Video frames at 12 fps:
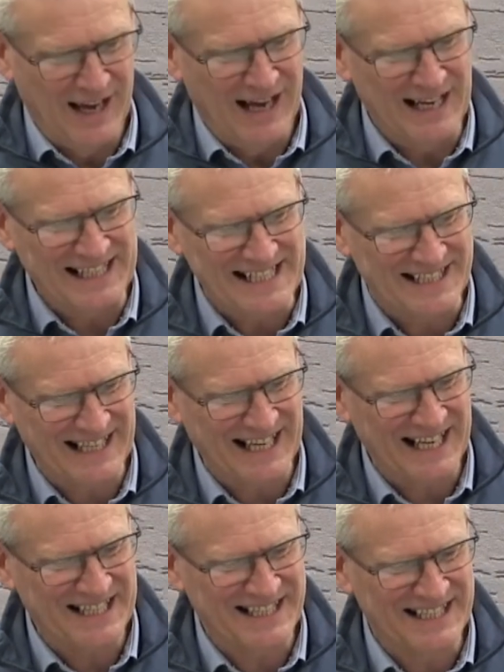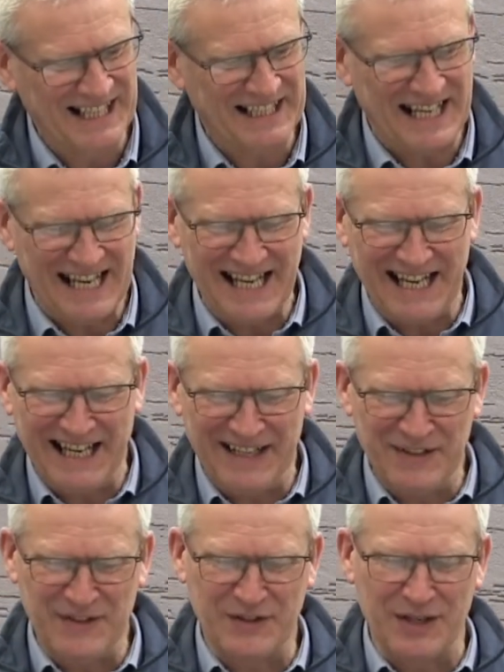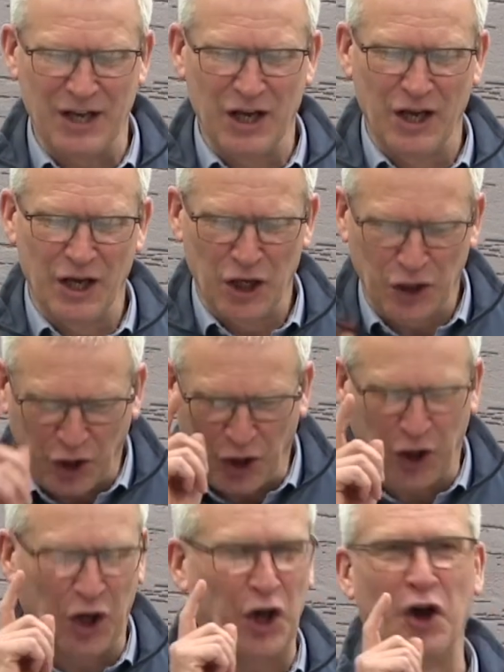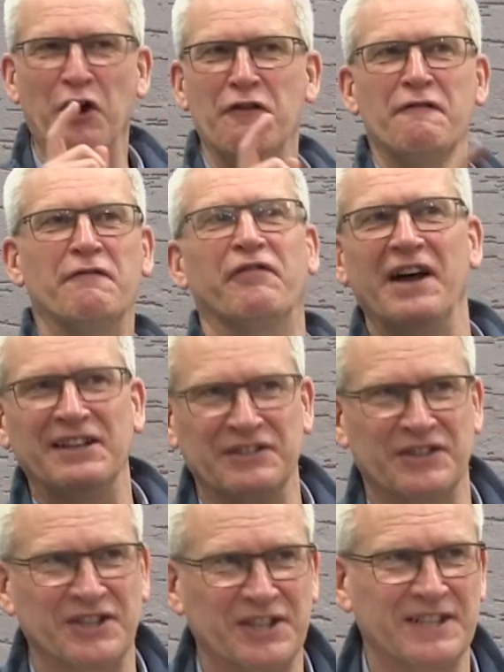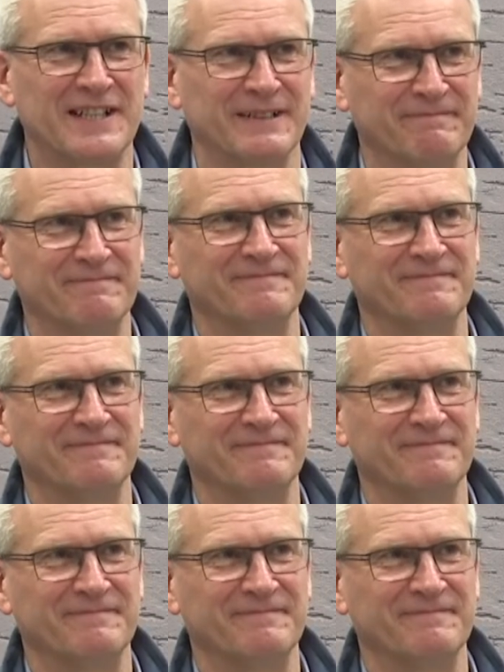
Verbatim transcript: And he says that he is convinced.